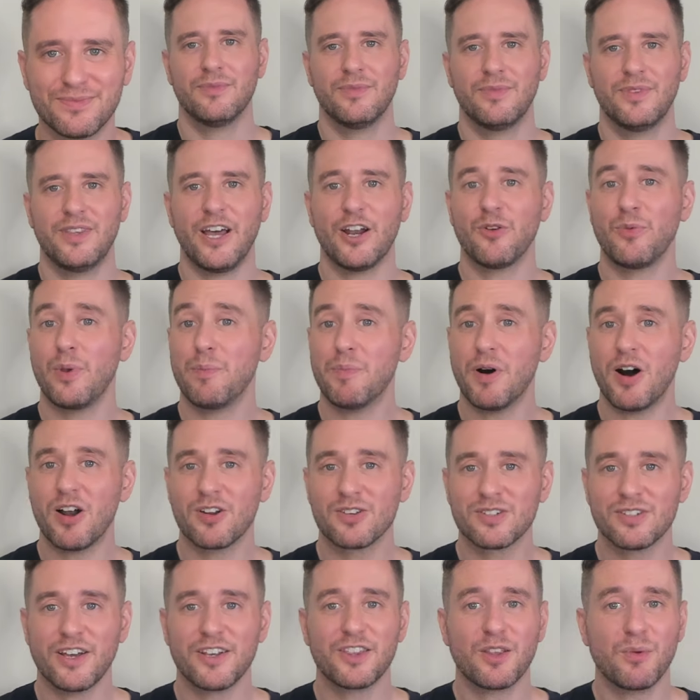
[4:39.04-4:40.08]
That'll be
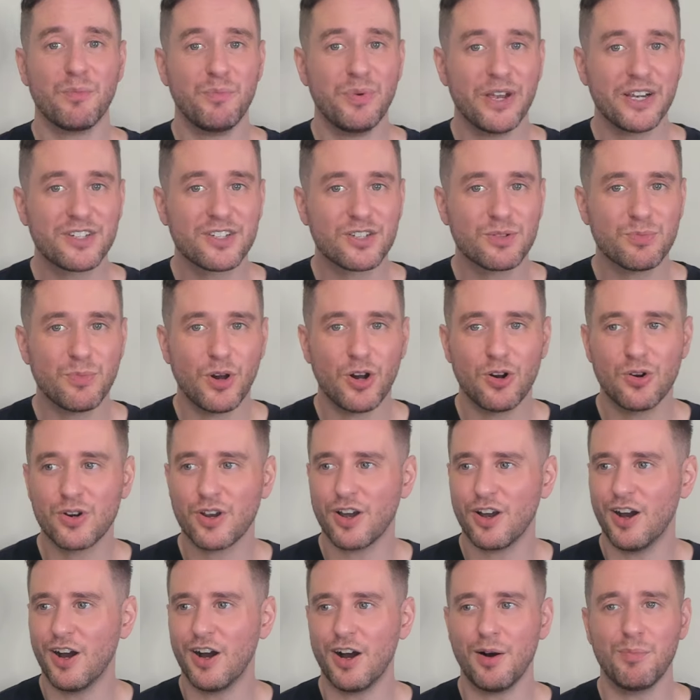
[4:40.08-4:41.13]
bottles like the Big Smoke,
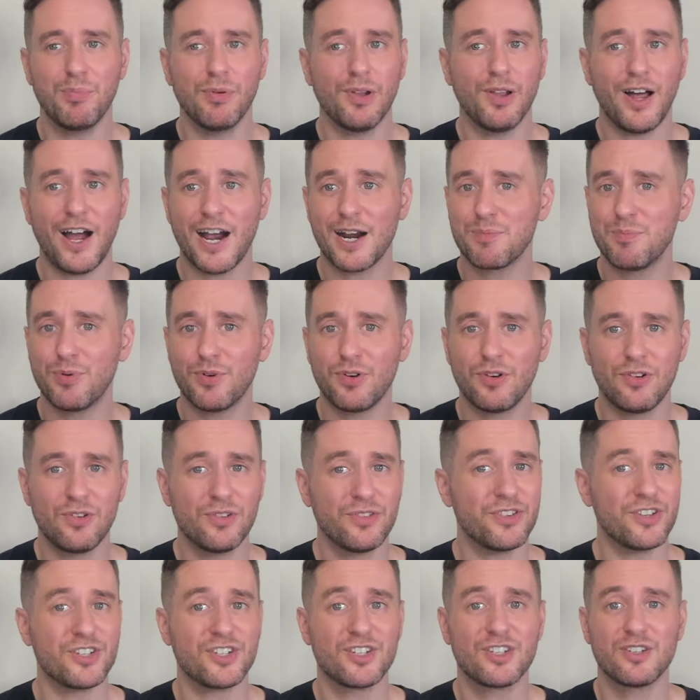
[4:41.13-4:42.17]
Black Bull,
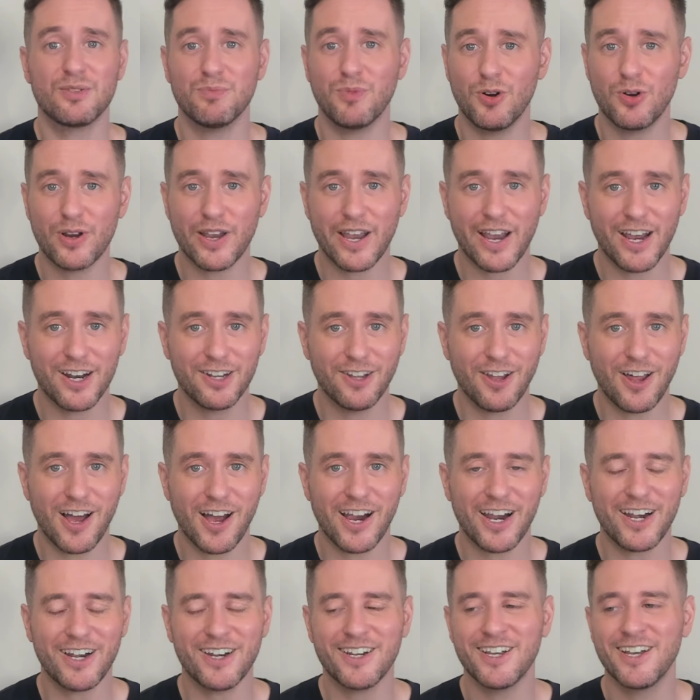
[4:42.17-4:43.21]
the Smokehead
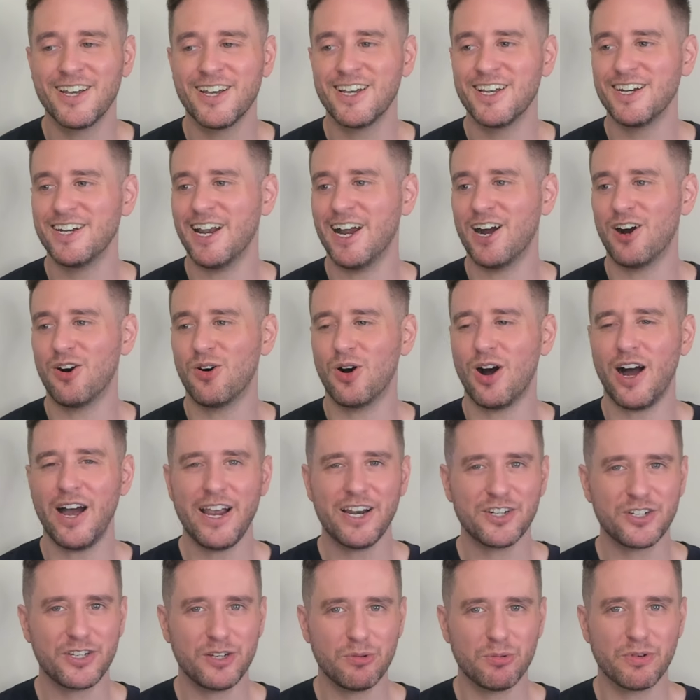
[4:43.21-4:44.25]
line. Now, I
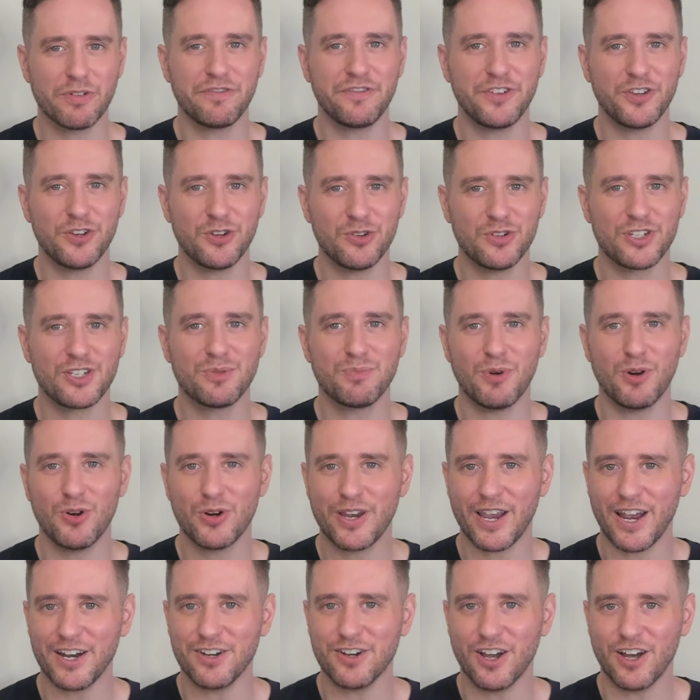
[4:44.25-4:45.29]
actually reviewed
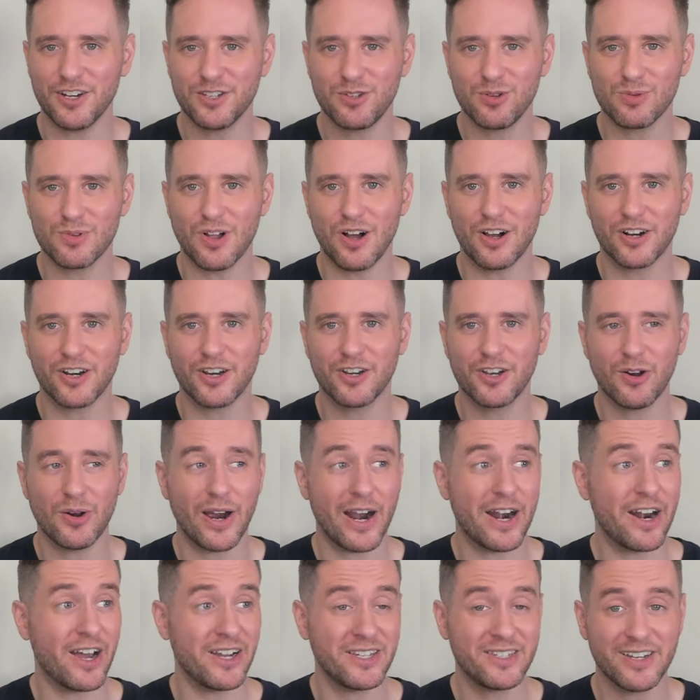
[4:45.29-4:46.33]
Smokehead not too long ago
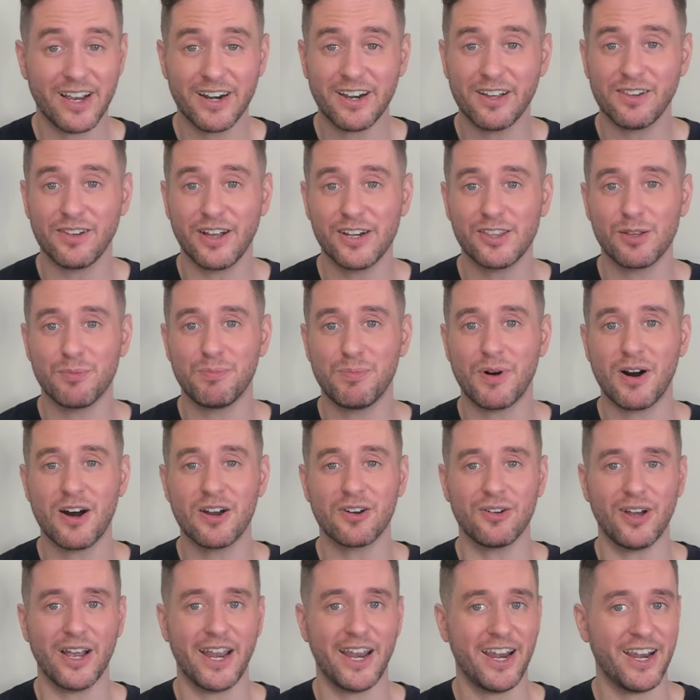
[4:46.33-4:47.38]
and I said I liked the
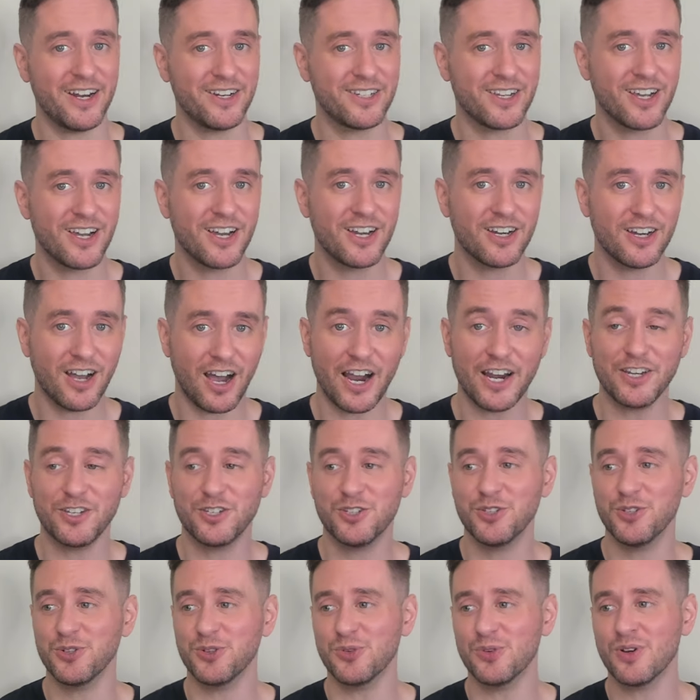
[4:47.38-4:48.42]
bottle, and I
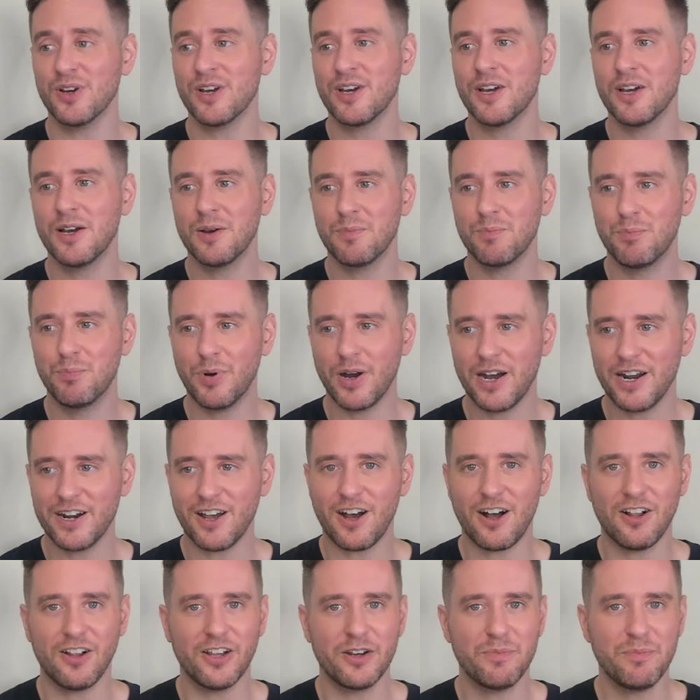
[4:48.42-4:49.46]
do, but
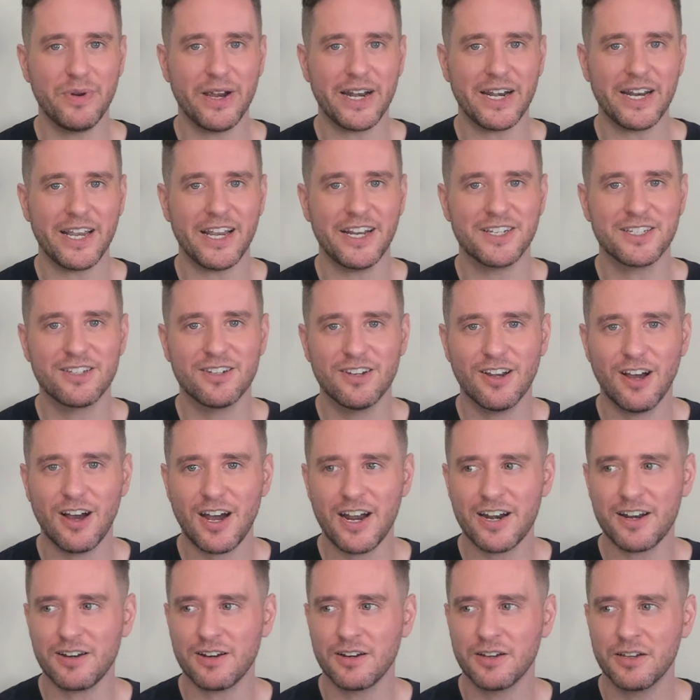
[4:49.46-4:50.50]
I'll admit it's
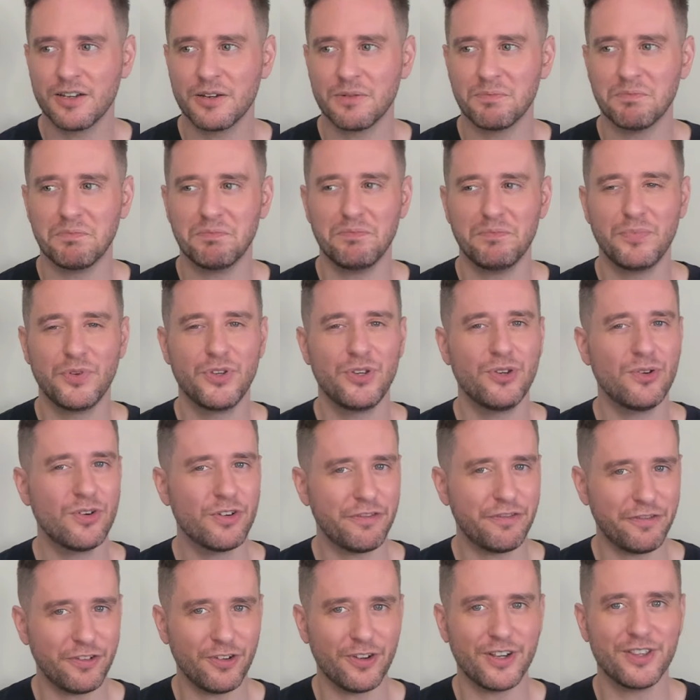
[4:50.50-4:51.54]
not
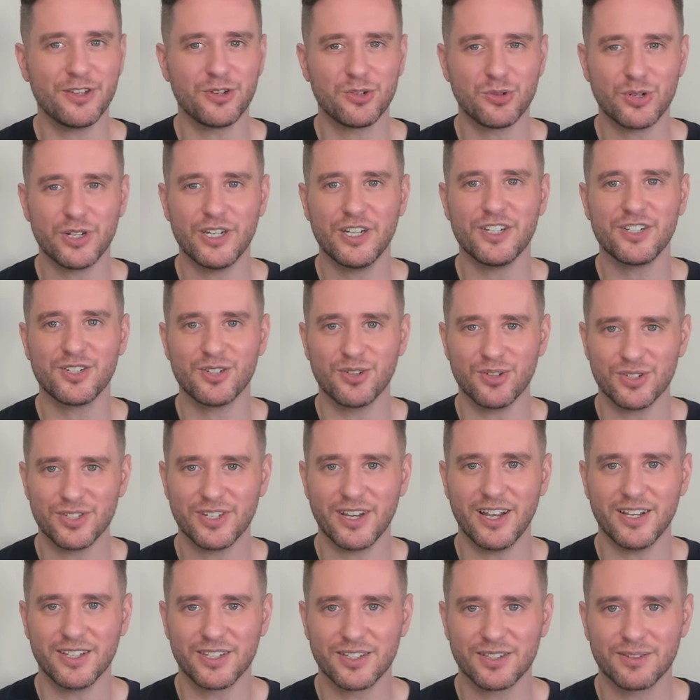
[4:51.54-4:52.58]
beautiful in the traditional
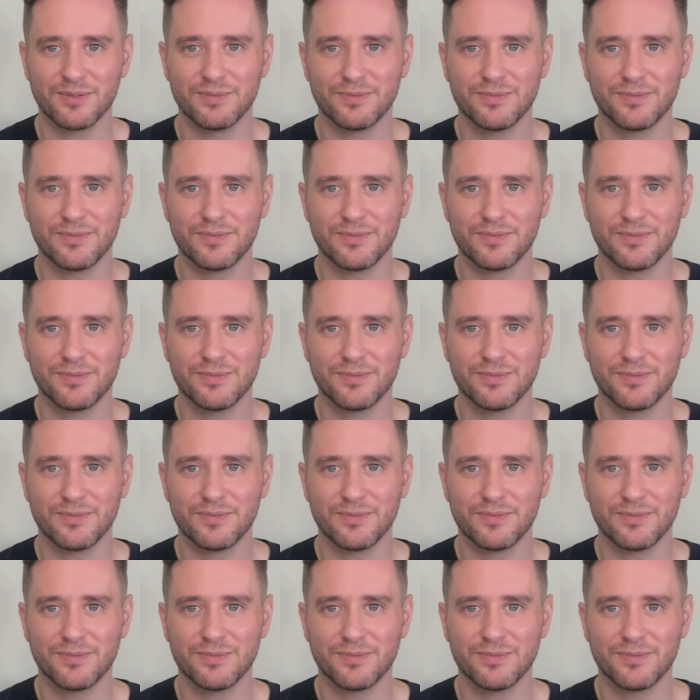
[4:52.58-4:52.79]
sense.